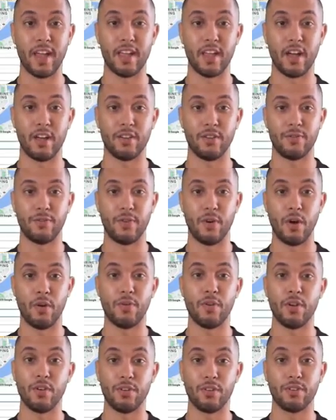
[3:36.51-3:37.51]
and other
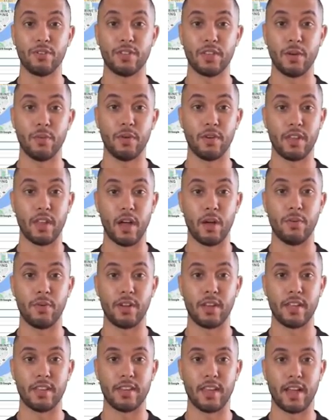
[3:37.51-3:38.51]
form builders that we're going to
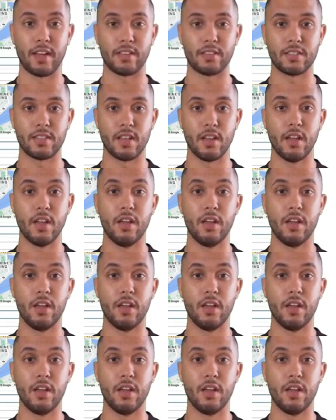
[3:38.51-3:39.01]
look at next.